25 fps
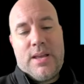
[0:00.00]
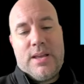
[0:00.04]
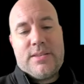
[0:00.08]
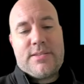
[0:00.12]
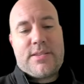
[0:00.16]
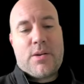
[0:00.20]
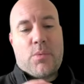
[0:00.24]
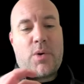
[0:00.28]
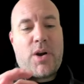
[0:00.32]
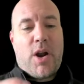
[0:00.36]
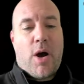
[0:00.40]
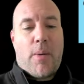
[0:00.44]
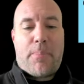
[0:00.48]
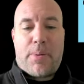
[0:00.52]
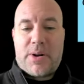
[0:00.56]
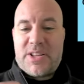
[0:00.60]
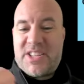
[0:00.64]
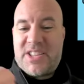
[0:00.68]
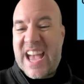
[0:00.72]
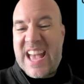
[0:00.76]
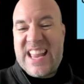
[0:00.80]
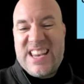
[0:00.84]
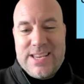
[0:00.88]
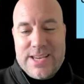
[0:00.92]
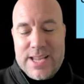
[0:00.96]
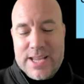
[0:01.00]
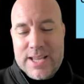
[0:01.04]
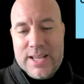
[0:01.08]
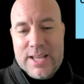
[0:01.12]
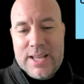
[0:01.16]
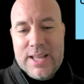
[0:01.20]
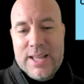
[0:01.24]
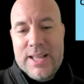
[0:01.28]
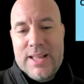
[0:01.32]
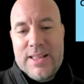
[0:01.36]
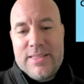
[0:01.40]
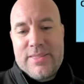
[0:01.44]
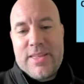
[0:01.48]
So we're not
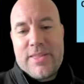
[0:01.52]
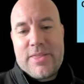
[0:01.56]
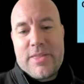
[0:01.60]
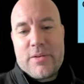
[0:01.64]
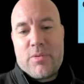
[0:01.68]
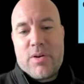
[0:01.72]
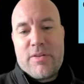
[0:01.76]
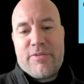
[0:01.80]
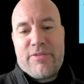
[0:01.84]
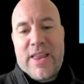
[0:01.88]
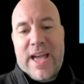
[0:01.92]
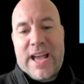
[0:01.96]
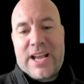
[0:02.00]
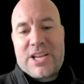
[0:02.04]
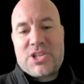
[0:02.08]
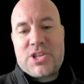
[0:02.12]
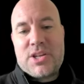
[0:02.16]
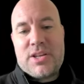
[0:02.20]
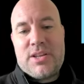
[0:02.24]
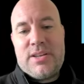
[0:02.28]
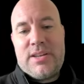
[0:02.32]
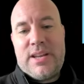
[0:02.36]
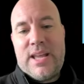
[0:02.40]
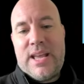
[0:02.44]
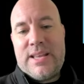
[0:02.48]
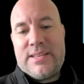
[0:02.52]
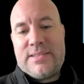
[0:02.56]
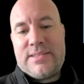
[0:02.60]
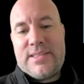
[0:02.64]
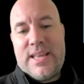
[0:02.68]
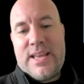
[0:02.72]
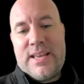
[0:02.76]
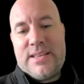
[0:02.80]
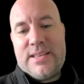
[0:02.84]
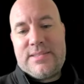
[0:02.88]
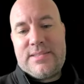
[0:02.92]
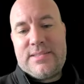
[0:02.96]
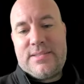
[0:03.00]
pretending that the reflection is
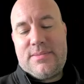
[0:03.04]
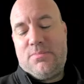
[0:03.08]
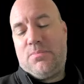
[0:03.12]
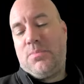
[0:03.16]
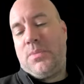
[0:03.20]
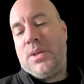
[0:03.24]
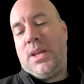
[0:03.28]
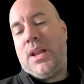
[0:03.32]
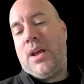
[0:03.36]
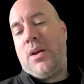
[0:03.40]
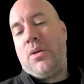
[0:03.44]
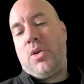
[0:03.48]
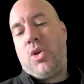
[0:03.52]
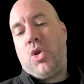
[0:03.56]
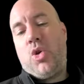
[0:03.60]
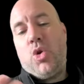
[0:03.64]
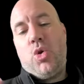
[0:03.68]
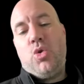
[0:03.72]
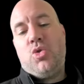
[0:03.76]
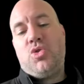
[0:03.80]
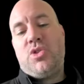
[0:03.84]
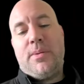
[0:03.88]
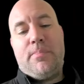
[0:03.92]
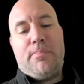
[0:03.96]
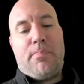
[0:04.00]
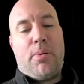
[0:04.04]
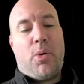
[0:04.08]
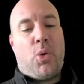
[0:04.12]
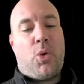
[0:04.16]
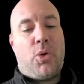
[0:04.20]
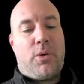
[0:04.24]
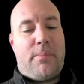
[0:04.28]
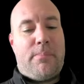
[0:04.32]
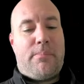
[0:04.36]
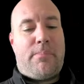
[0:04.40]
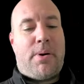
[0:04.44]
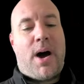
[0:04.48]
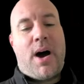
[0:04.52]
this, huge
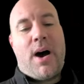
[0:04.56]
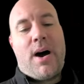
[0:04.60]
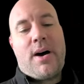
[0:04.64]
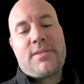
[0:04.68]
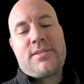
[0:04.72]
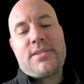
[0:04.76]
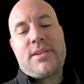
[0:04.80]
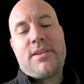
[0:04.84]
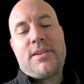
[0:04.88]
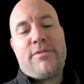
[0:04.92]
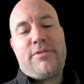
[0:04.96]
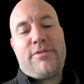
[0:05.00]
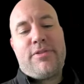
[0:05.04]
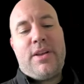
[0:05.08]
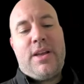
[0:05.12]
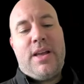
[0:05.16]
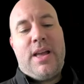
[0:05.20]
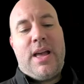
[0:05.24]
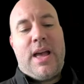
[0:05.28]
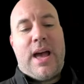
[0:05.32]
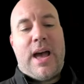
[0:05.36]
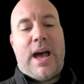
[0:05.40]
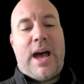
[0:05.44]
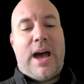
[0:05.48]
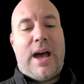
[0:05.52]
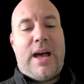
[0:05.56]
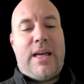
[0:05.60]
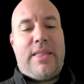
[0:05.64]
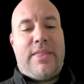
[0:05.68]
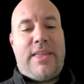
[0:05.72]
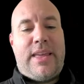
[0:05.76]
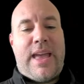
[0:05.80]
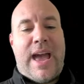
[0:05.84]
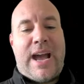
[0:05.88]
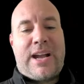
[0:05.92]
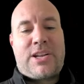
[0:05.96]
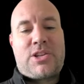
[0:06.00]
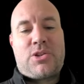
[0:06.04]
important part of
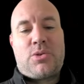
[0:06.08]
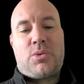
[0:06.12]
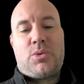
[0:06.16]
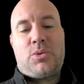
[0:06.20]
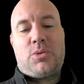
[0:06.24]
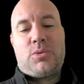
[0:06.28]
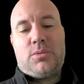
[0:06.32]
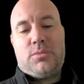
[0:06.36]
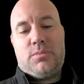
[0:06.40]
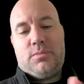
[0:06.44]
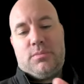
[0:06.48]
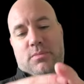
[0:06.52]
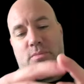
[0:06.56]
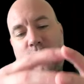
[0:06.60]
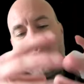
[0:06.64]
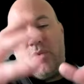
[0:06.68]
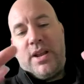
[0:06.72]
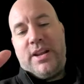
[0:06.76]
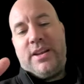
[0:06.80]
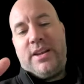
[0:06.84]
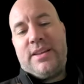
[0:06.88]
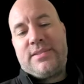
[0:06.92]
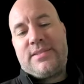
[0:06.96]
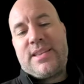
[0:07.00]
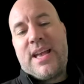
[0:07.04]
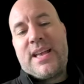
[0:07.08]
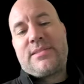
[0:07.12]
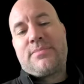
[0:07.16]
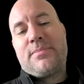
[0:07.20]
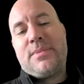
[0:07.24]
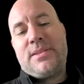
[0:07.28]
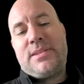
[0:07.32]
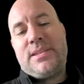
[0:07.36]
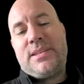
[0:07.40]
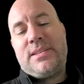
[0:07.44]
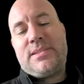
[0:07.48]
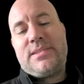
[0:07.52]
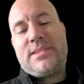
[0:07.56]
the actual written
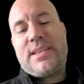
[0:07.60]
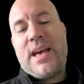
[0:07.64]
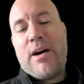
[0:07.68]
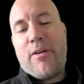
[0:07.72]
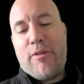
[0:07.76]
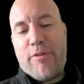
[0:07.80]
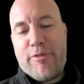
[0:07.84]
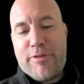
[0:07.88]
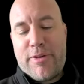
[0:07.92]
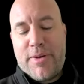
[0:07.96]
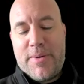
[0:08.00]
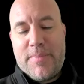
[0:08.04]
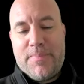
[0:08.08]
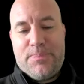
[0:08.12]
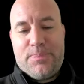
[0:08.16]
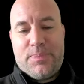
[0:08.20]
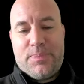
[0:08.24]
assessment itself.